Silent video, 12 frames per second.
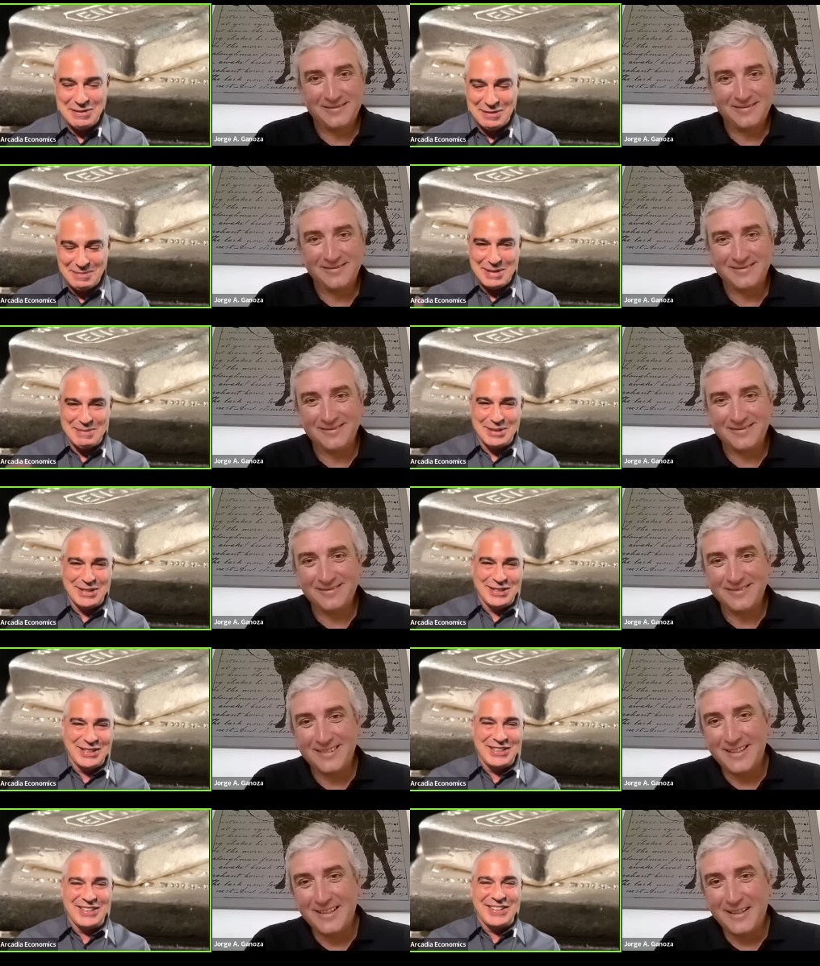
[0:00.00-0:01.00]
Speaker 1: for people
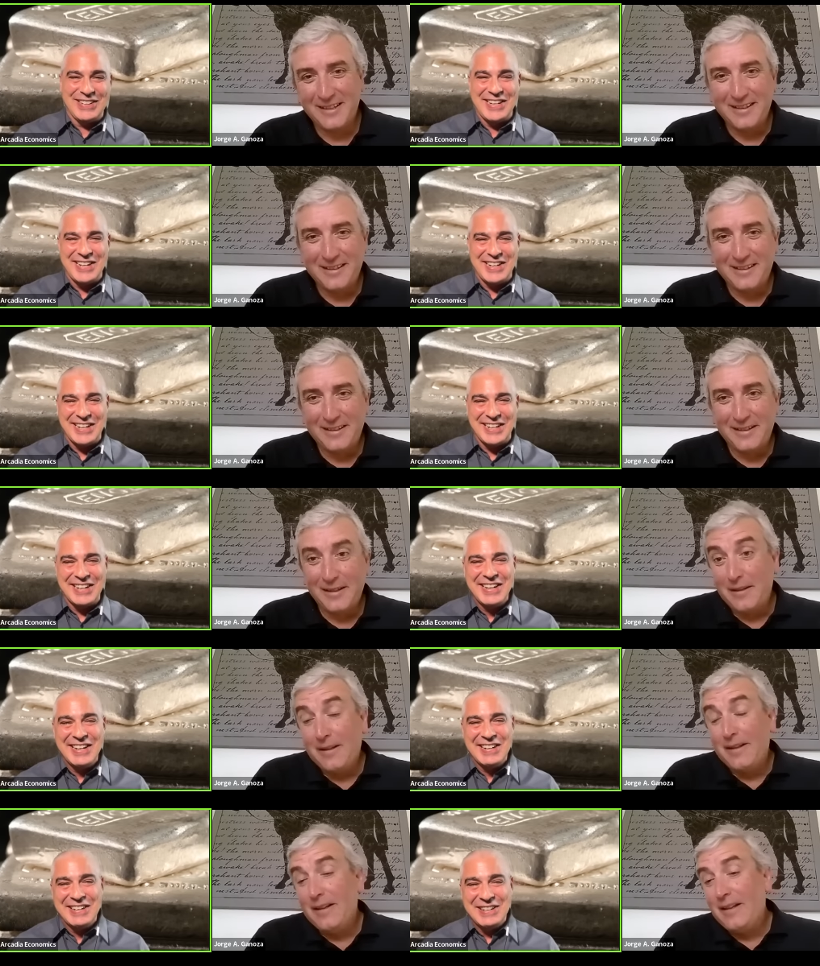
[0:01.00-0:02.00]
who are getting
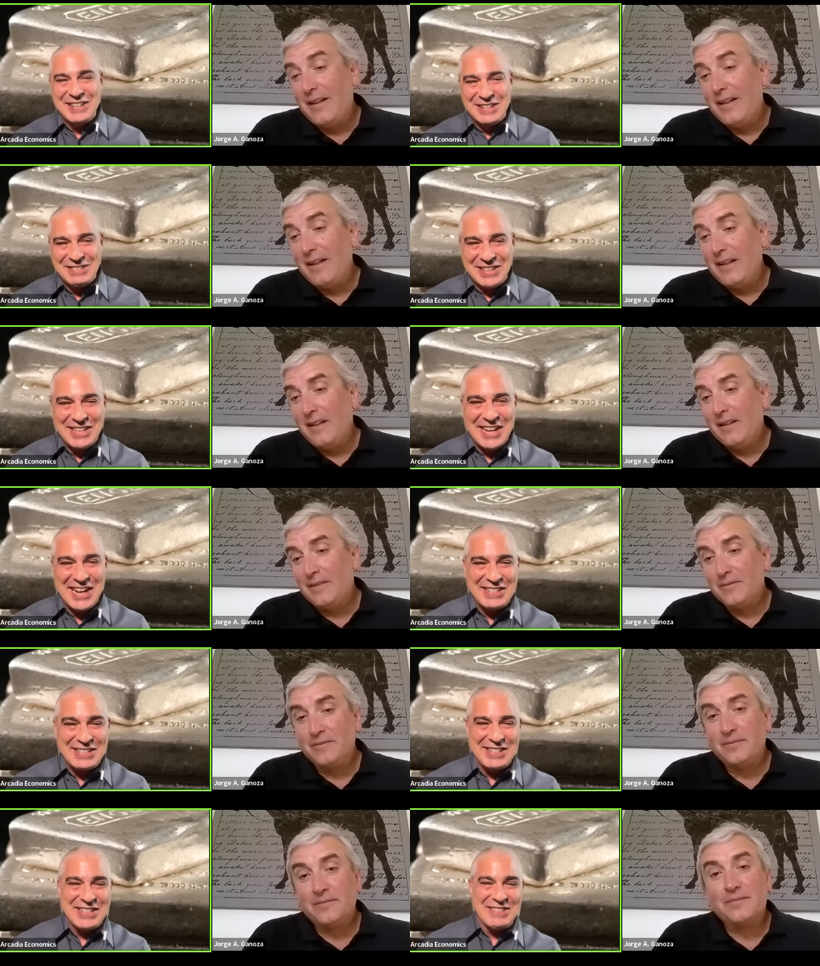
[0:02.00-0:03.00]
overly
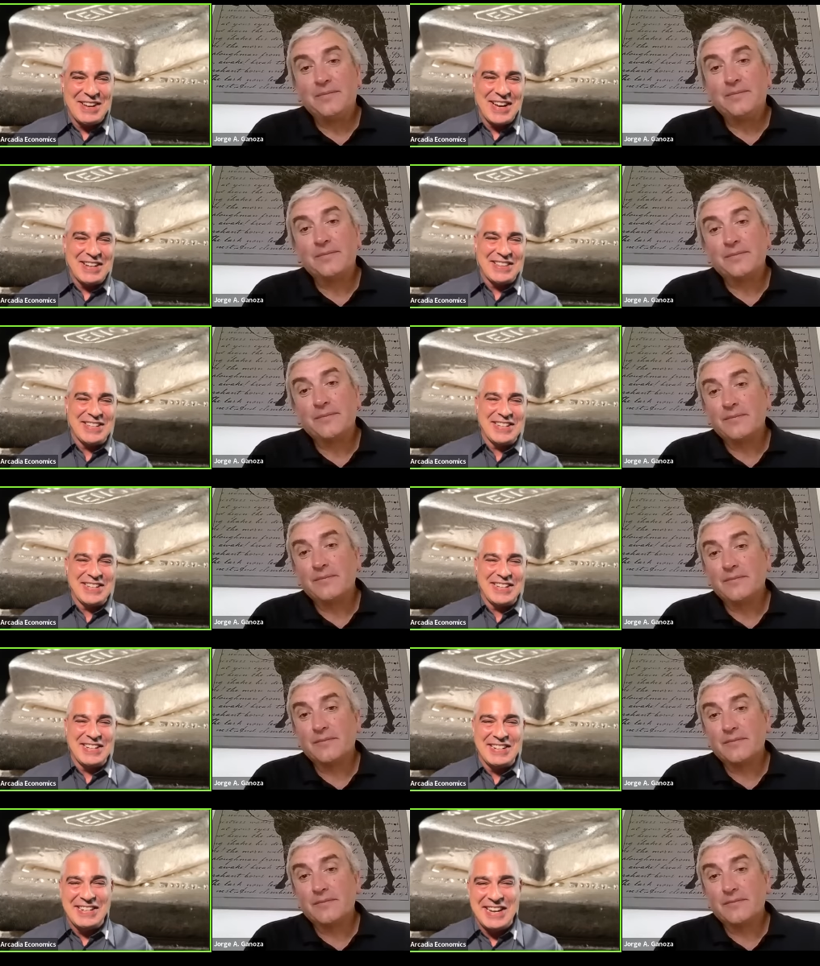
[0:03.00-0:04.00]
anxious about
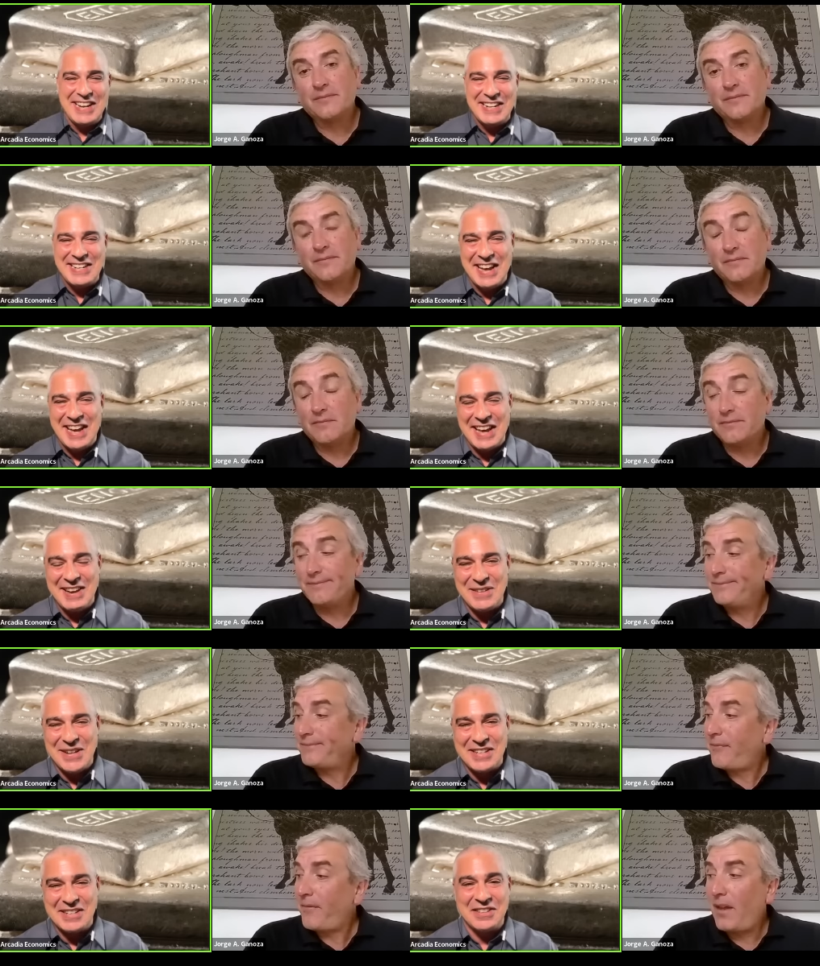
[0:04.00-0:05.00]
the day-to-day,
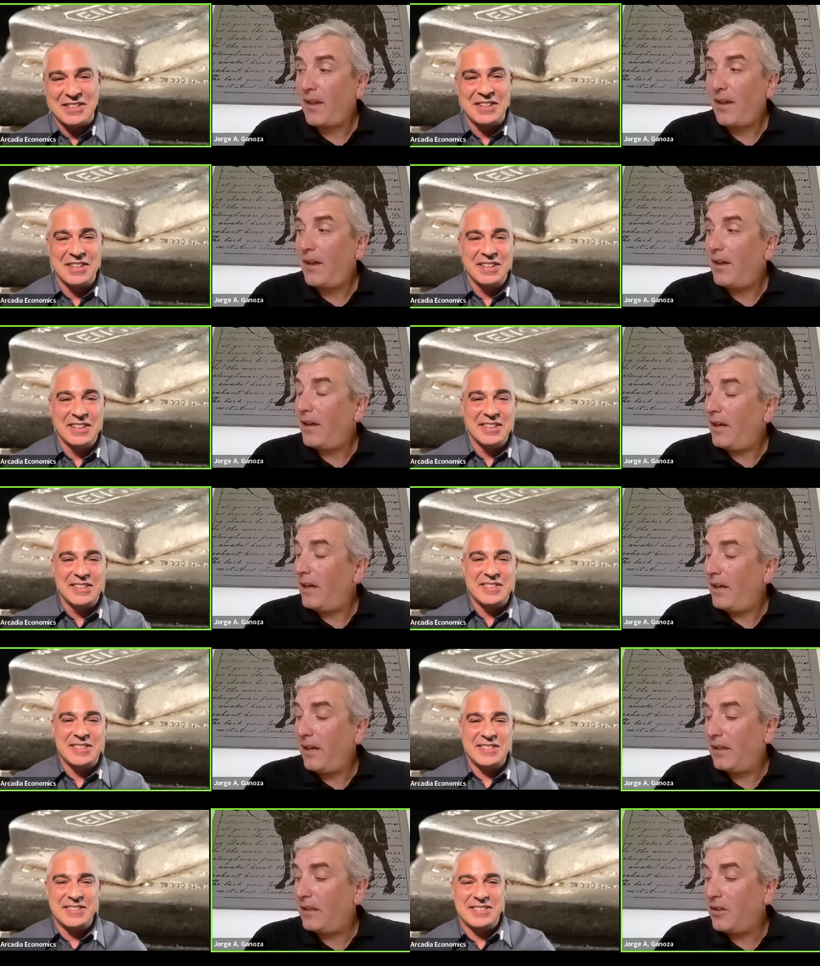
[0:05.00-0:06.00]
which...
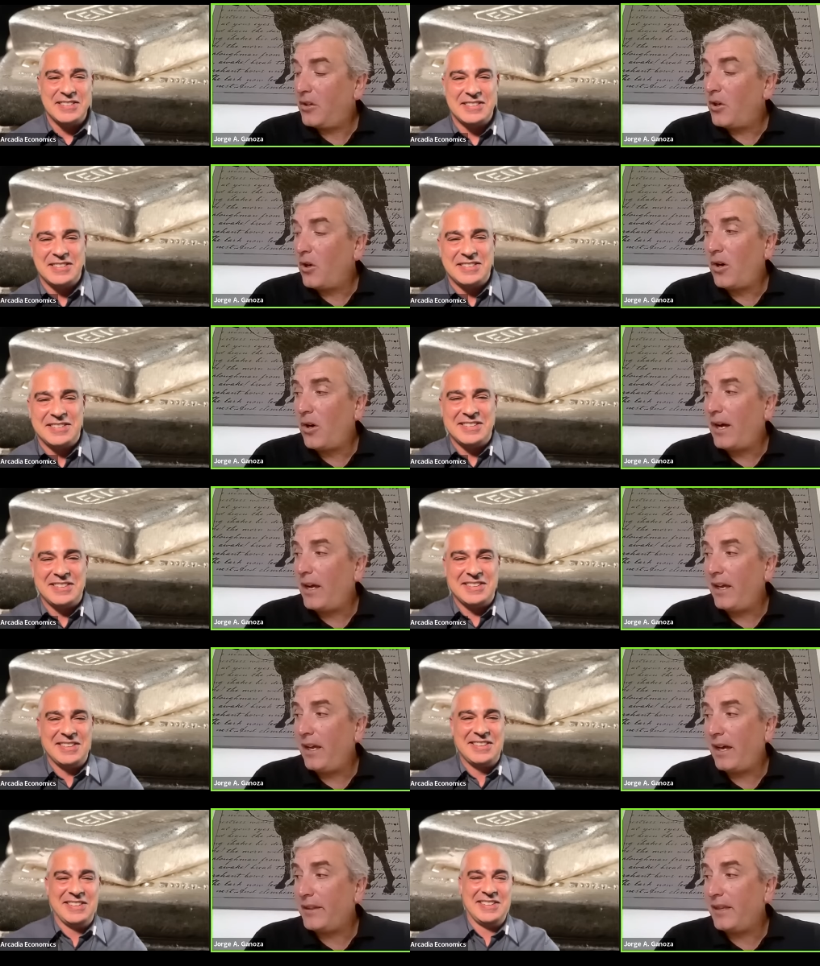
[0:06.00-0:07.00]
Speaker 2: Uh, you know,
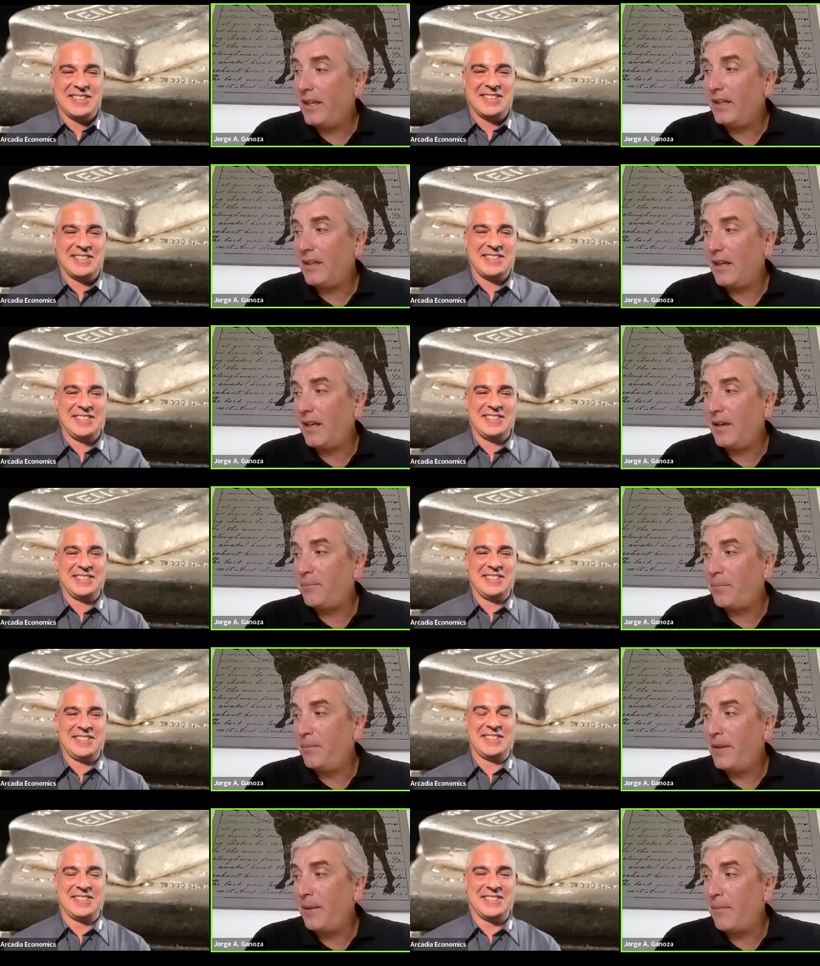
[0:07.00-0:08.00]
I, I think
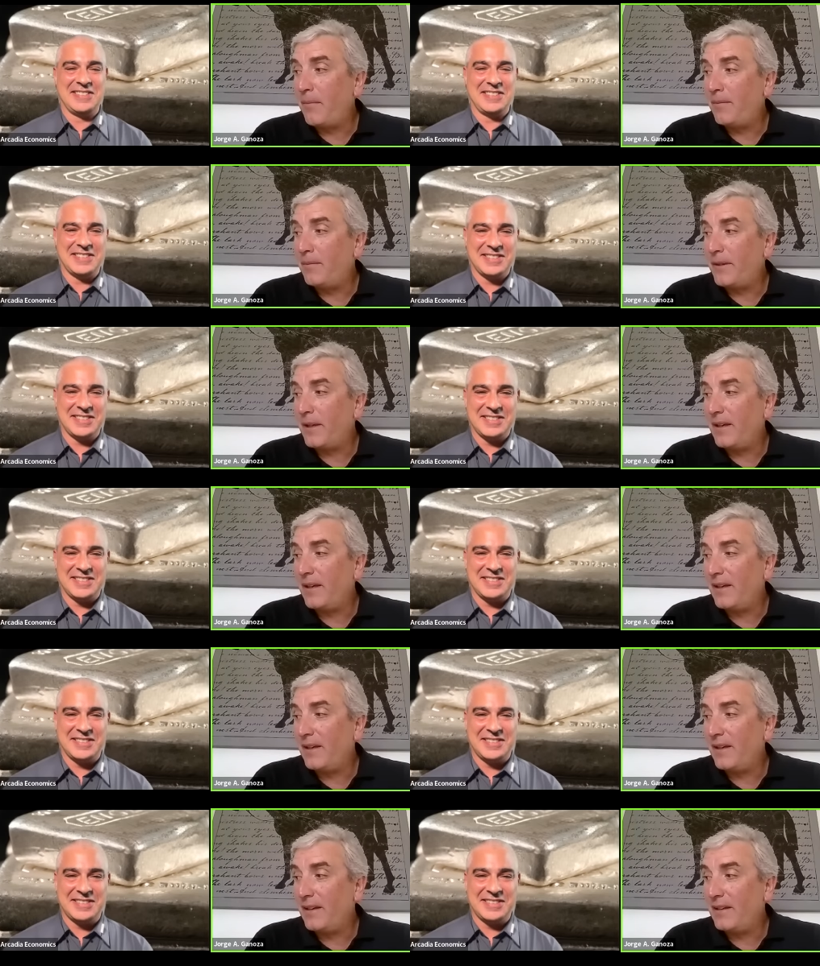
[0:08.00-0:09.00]
the, the,
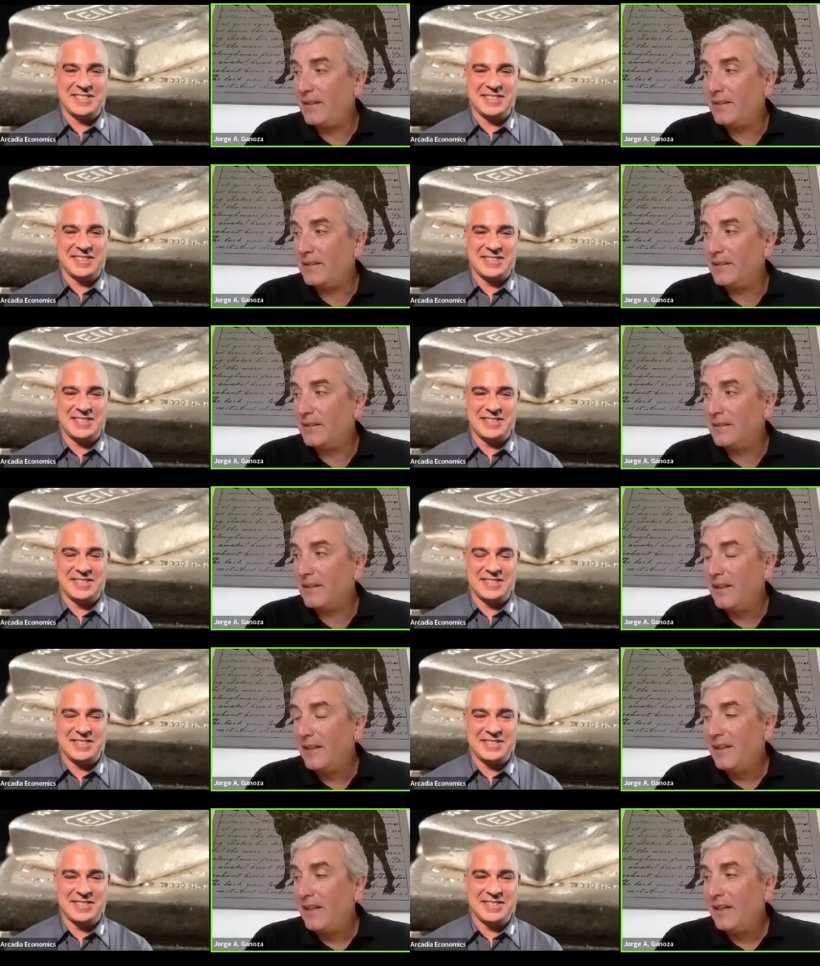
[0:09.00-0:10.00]
the,
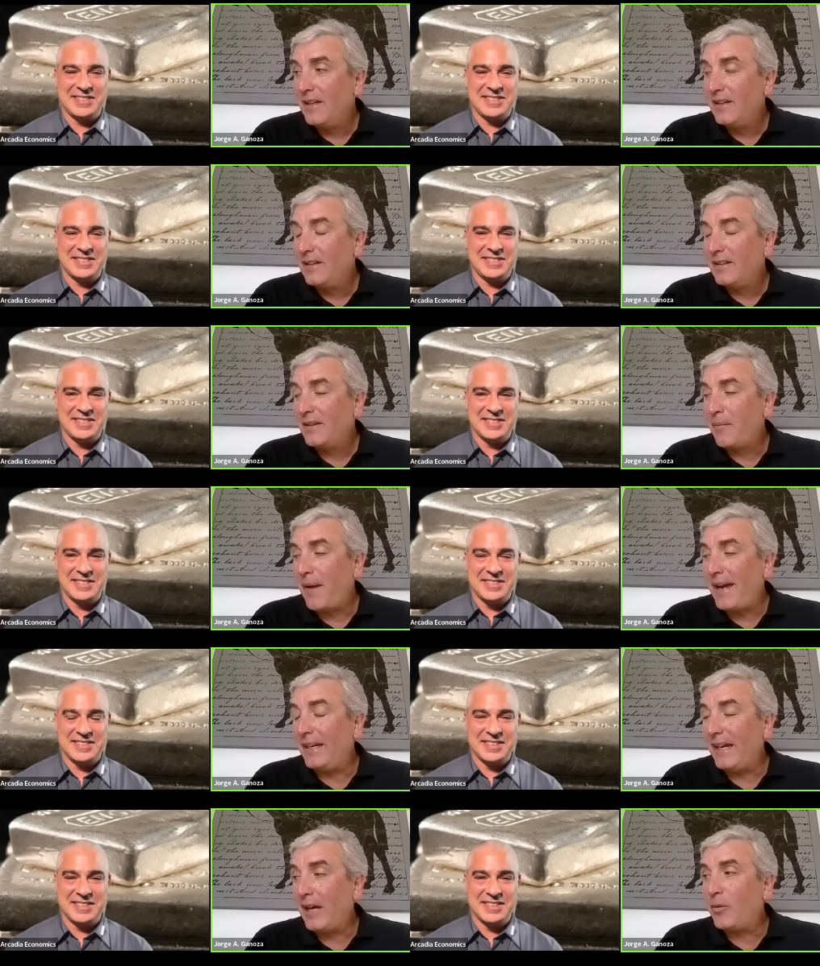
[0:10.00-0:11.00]
the
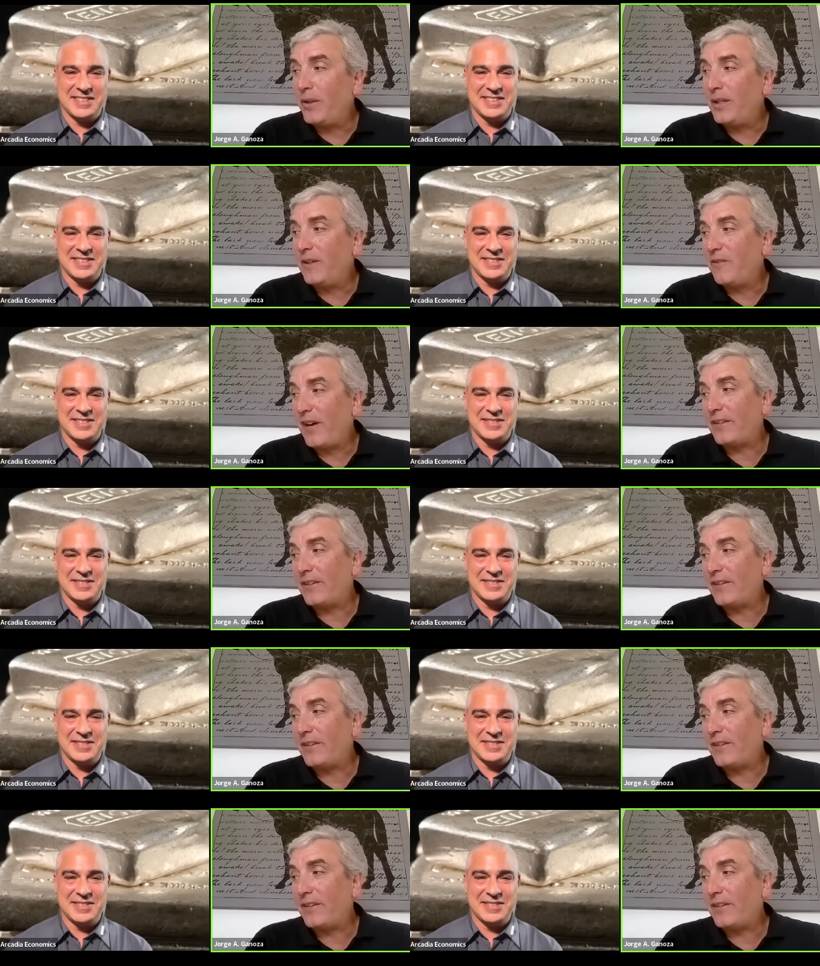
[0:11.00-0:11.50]
mining equity